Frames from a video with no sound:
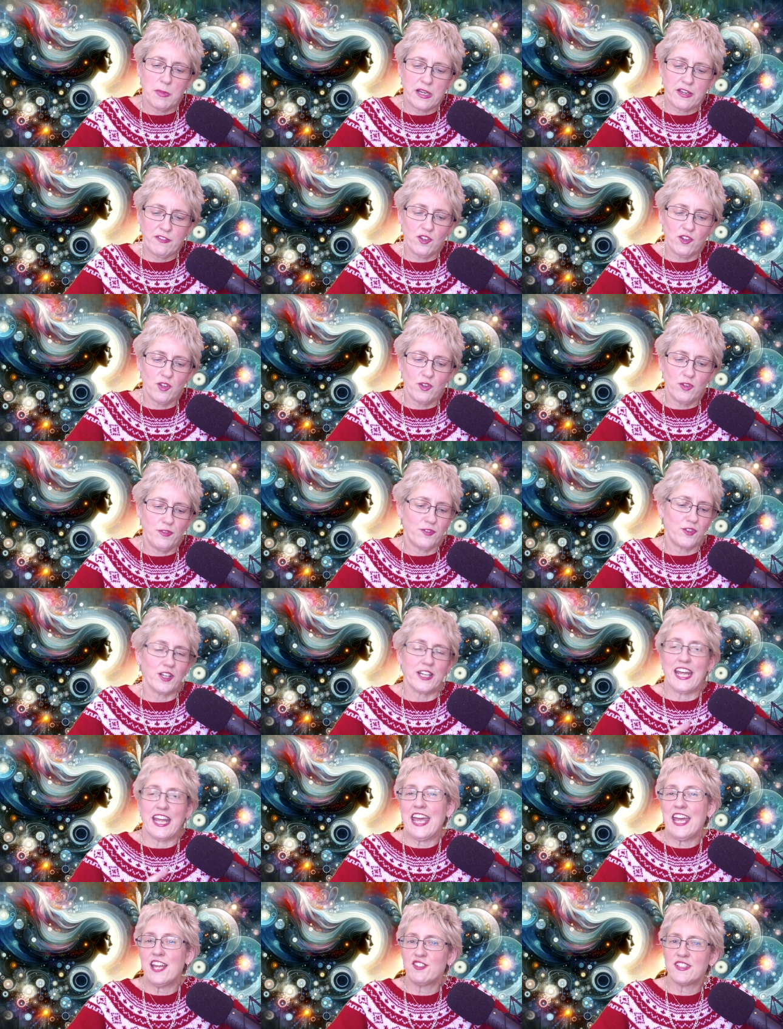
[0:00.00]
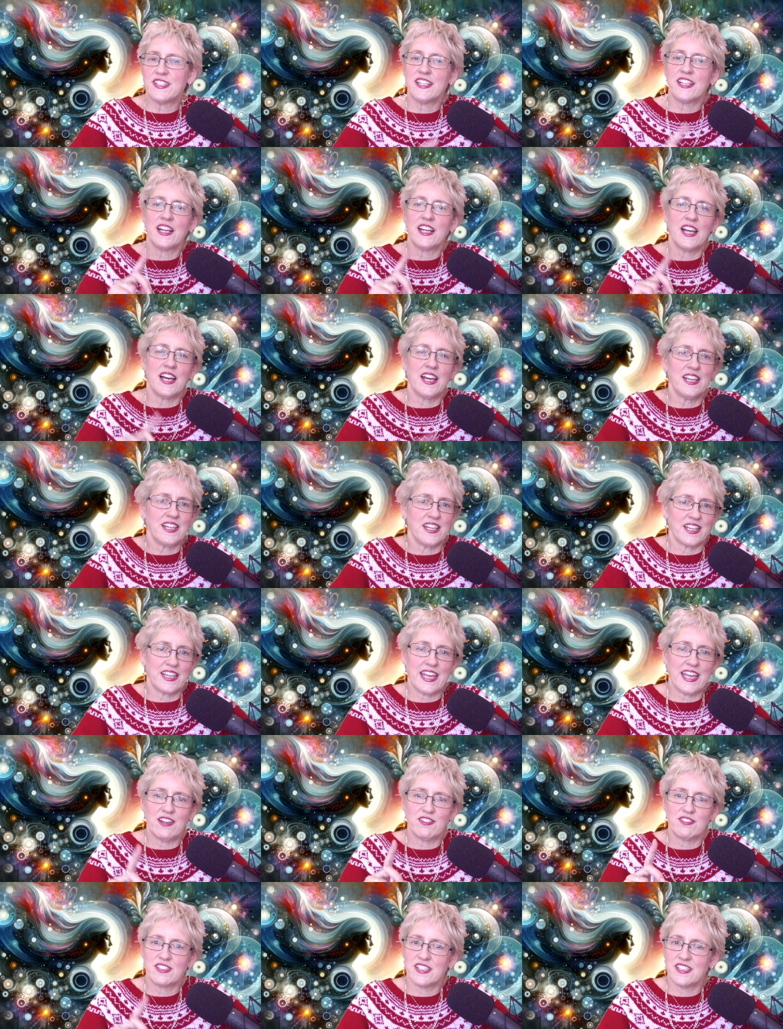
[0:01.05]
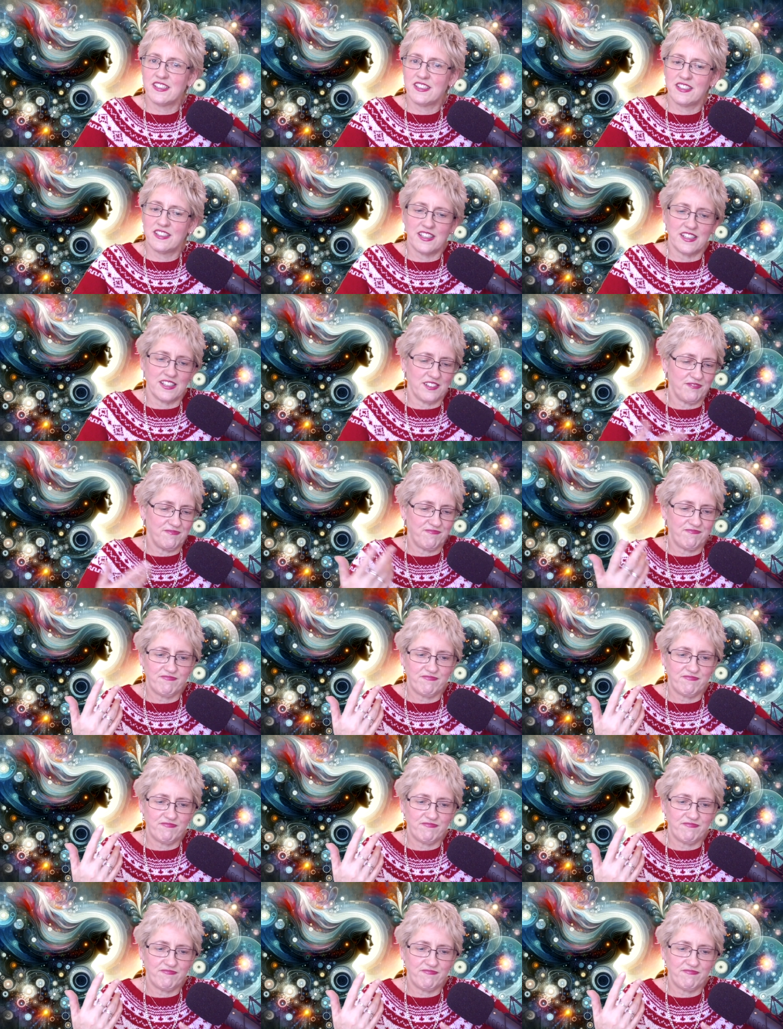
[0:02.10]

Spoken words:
But if you've got a hairdressing client, accountant,